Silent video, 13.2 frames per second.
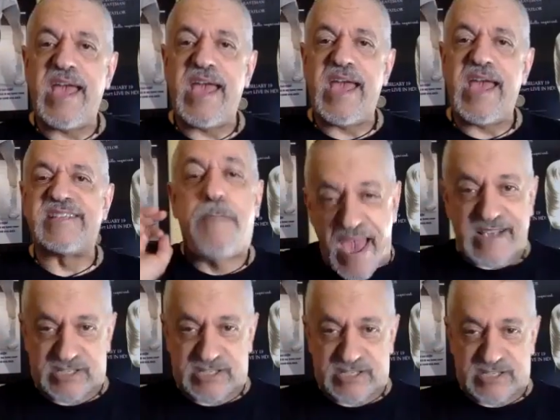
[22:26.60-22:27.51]
is
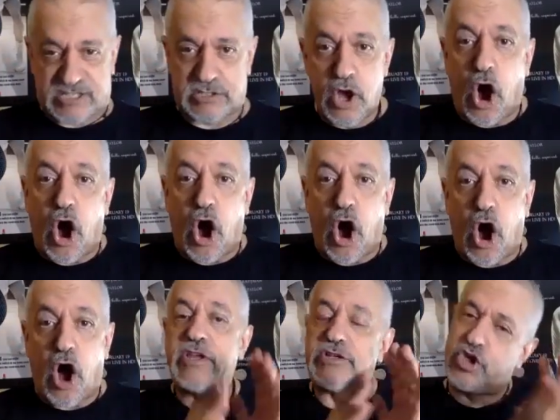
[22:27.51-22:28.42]
based
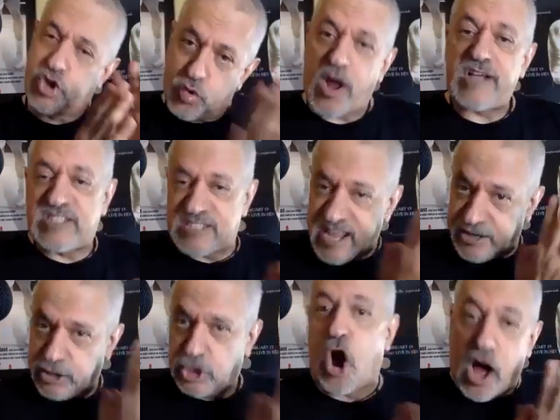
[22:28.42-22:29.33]
on the
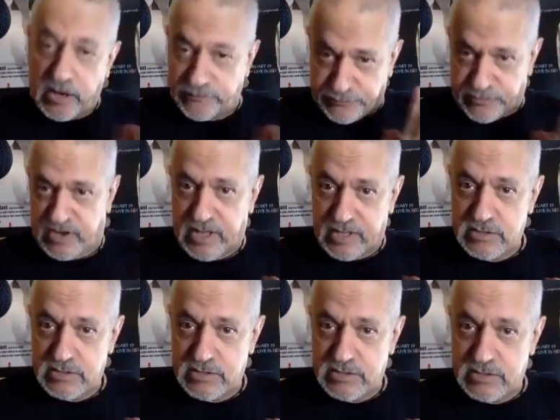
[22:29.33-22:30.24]
trust and
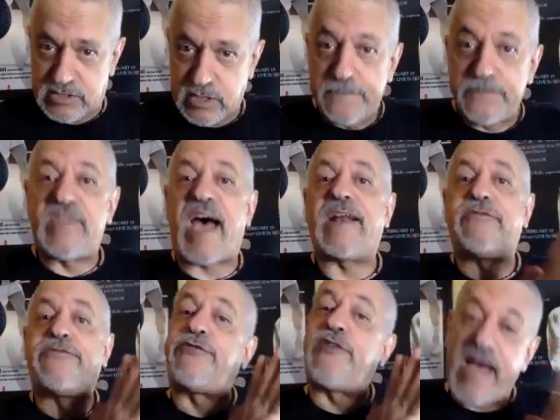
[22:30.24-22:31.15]
confidence
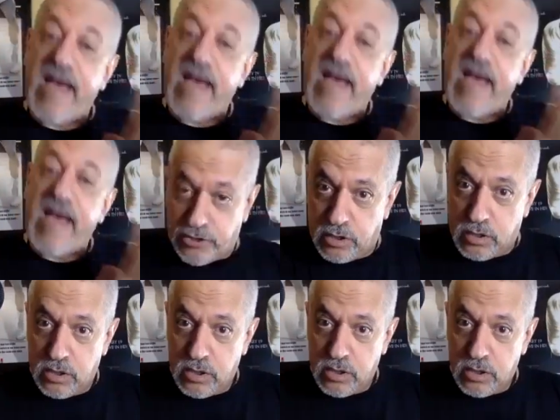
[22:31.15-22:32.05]
that a
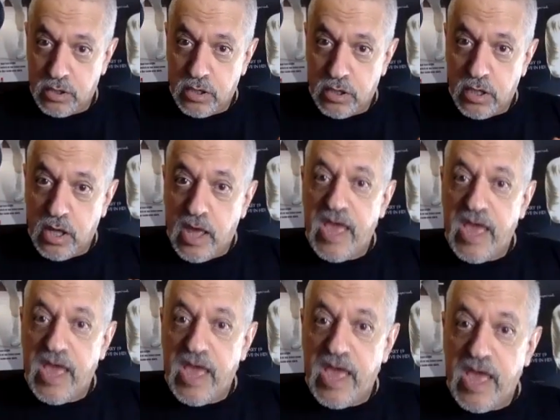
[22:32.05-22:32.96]
fighter
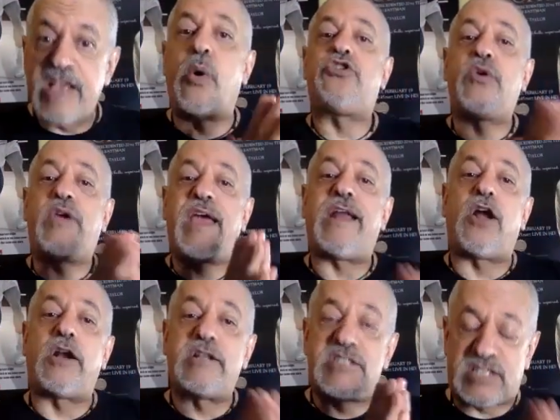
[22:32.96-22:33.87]
is going
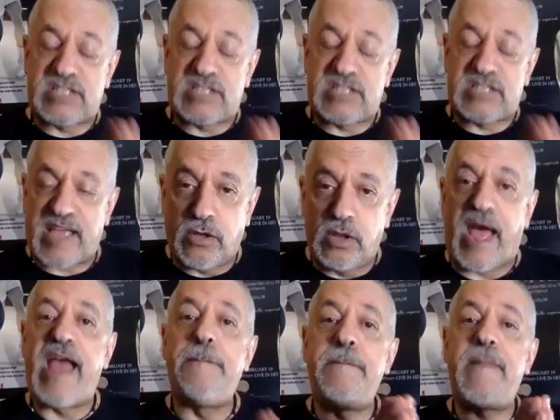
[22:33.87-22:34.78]
to get on a
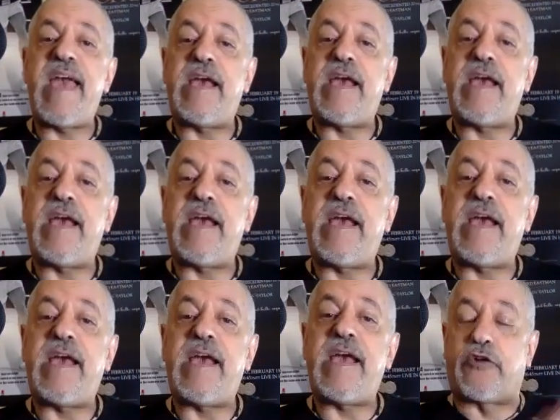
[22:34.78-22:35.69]
scale and make
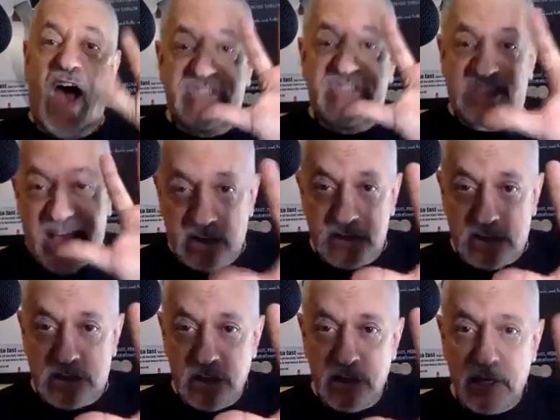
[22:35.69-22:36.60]
for 5
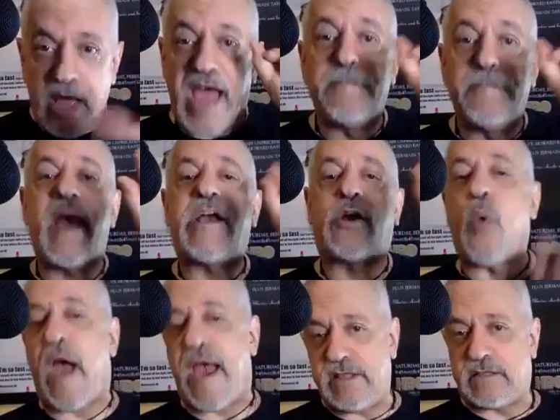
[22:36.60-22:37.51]
seconds and
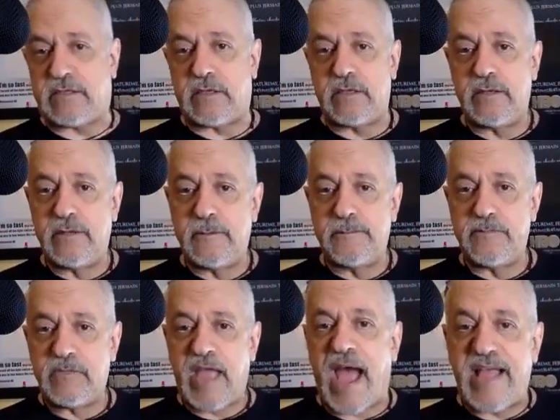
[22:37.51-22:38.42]
make weight.
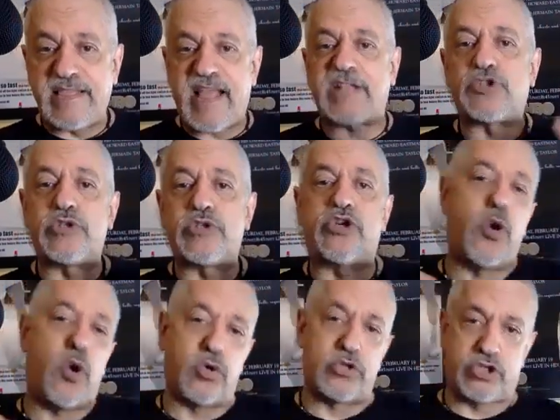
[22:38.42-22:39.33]
And
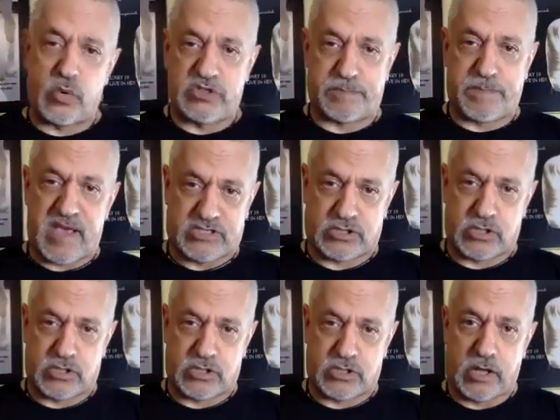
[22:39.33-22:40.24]
that's what your whole show is
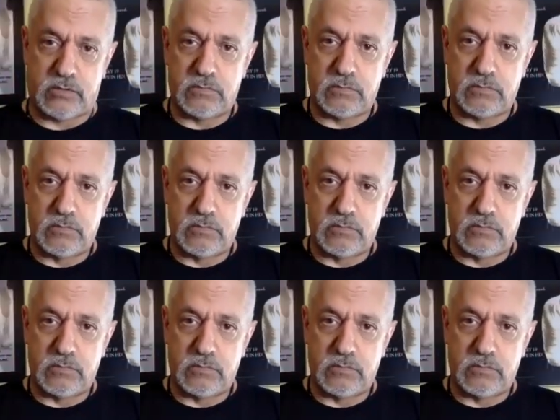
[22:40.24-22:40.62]
based on.